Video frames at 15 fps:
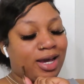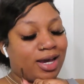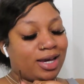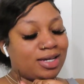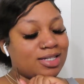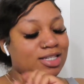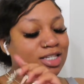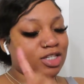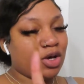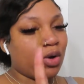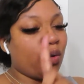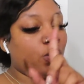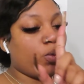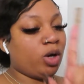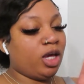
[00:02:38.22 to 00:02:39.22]
guys,
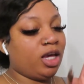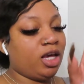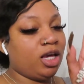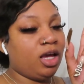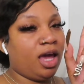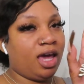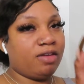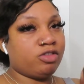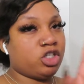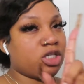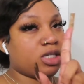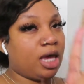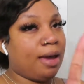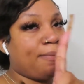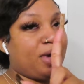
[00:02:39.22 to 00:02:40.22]
so we have
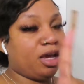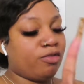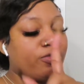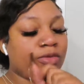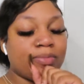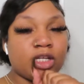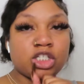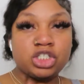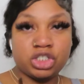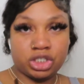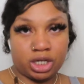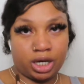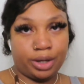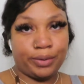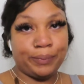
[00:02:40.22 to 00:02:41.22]
just came back from the
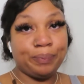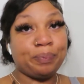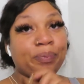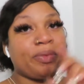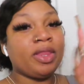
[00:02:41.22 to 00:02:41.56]
gym,